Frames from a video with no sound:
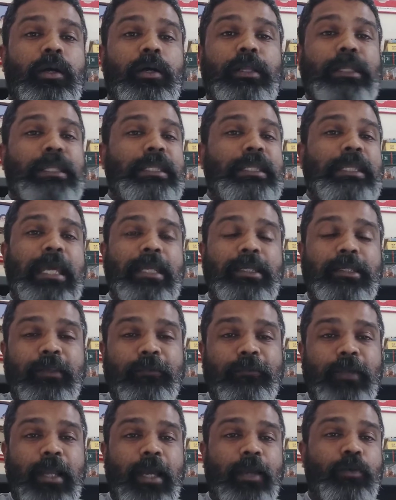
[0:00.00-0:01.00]

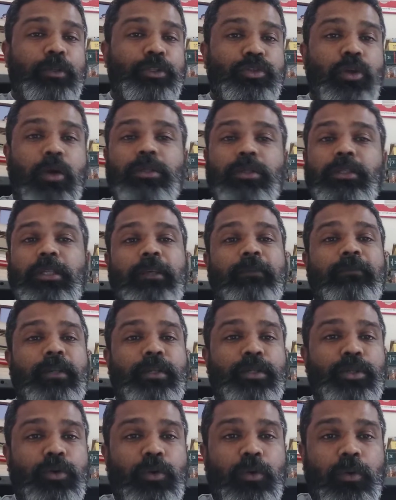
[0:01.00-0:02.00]
native language, not
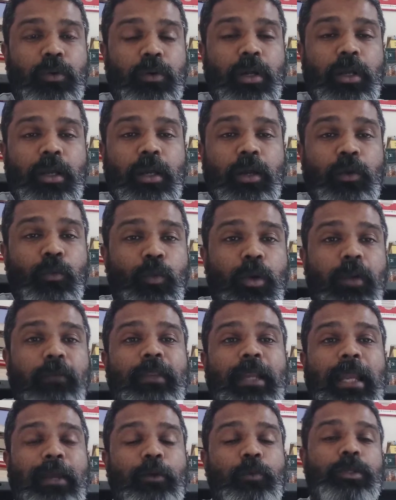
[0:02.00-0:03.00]
even your one of
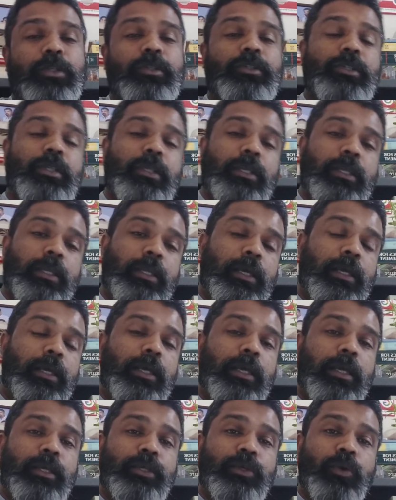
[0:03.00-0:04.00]
the languages in
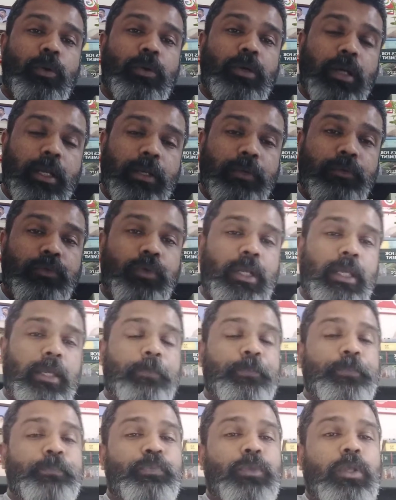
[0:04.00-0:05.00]
your
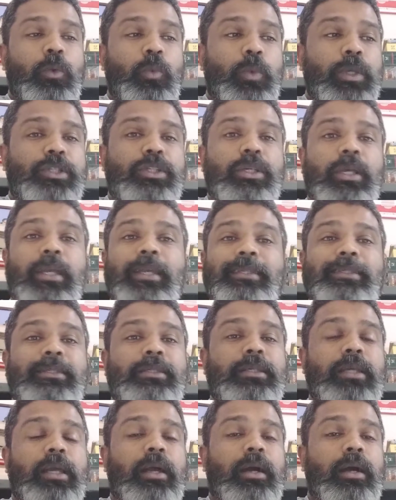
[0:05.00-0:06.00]
country, which
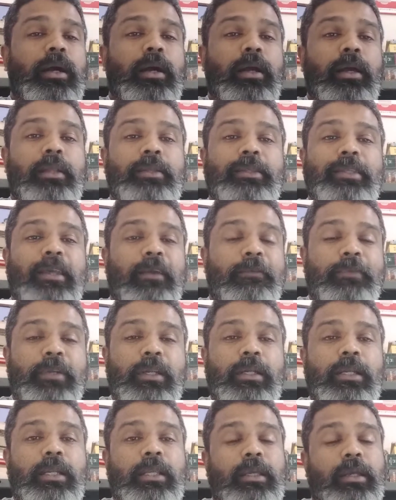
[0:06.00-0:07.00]
is
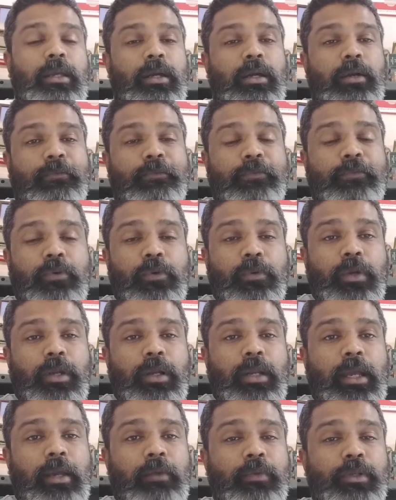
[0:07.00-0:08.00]
definitely a
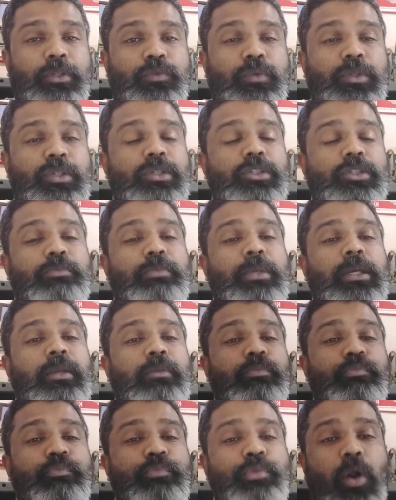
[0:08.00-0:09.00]
foreign language, which has
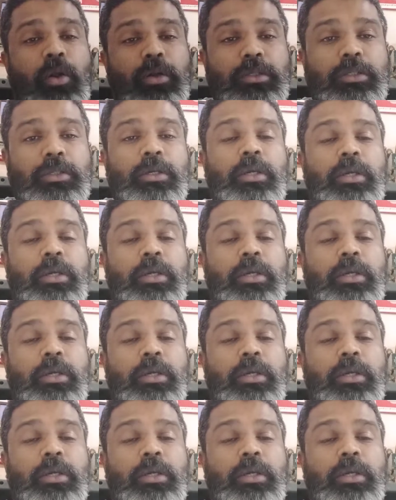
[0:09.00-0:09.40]
been brought